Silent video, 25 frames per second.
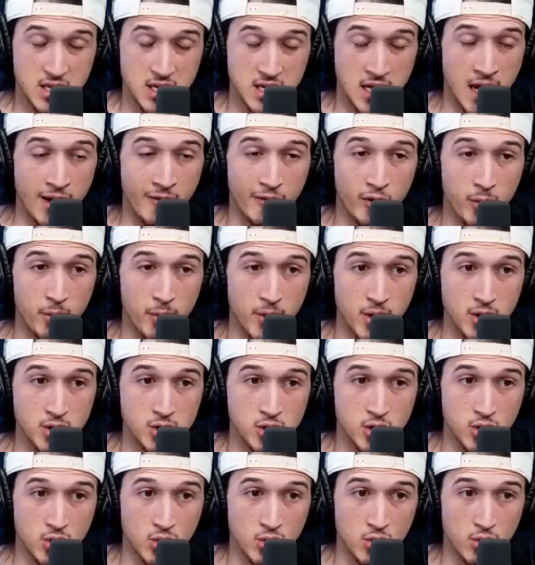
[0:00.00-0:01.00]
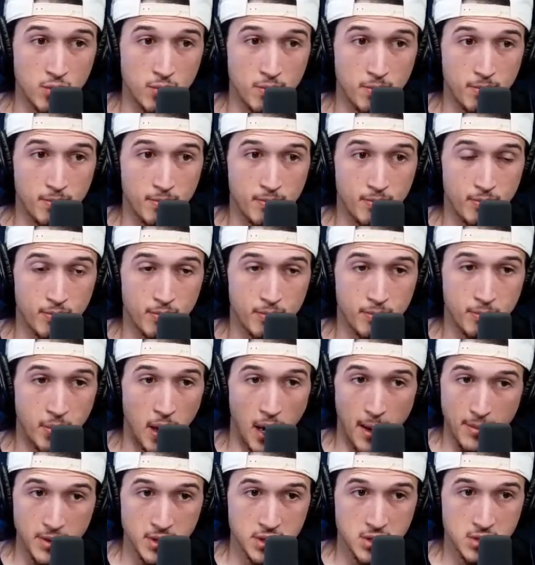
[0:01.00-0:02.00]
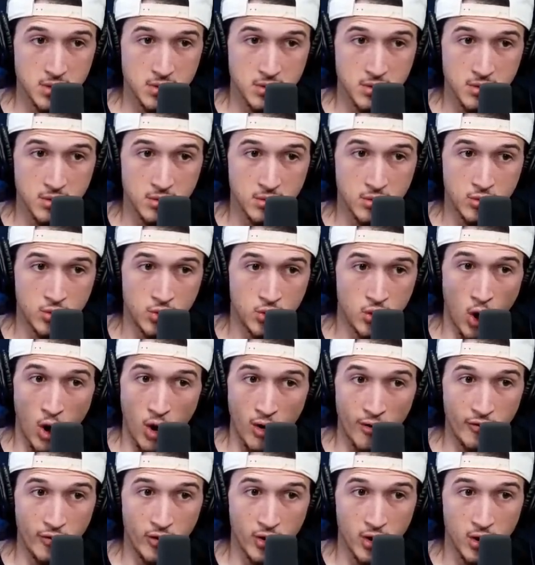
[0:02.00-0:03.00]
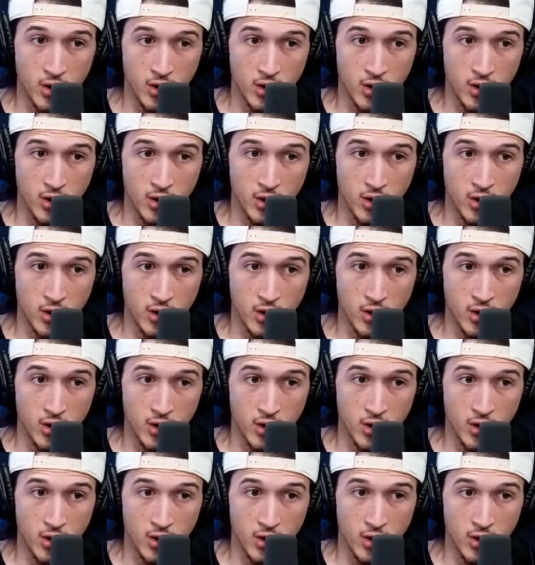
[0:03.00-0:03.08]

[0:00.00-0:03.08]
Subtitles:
never been to Poppy's Golf.